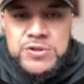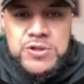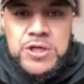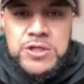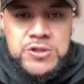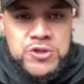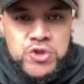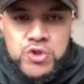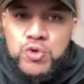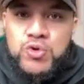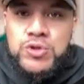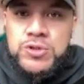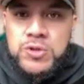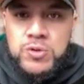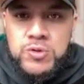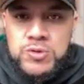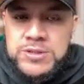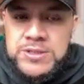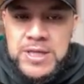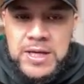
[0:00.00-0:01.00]
as soon as
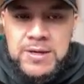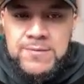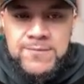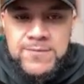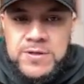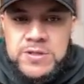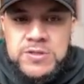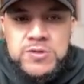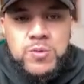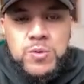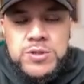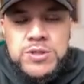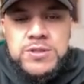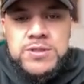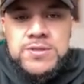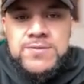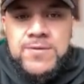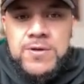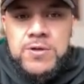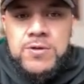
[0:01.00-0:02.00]
you finish watching
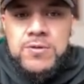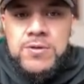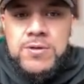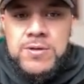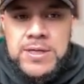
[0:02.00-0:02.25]
this video.